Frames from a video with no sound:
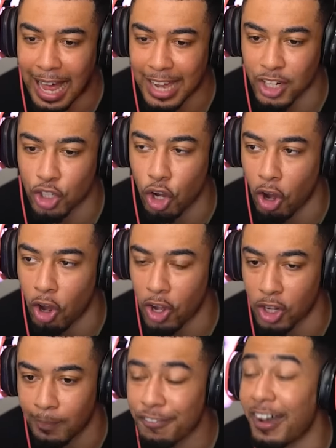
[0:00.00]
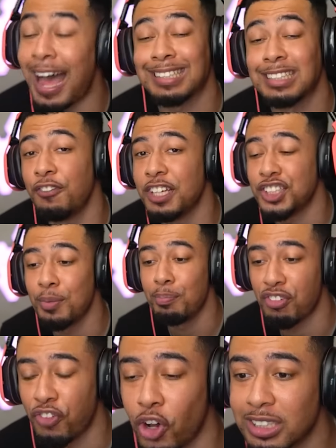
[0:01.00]
had a call with Activision
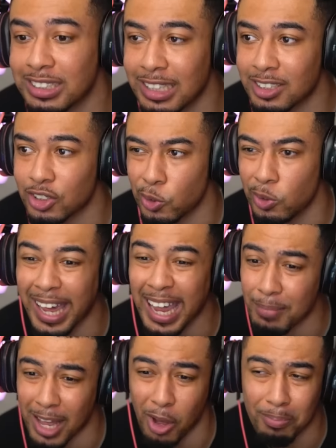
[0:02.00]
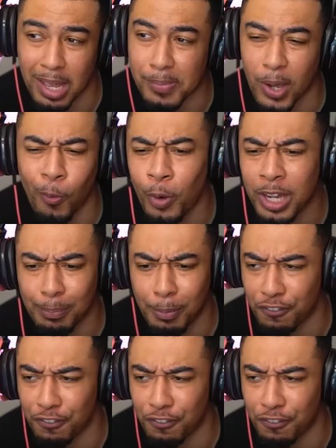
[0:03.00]
before Season 2 came out, maybe a week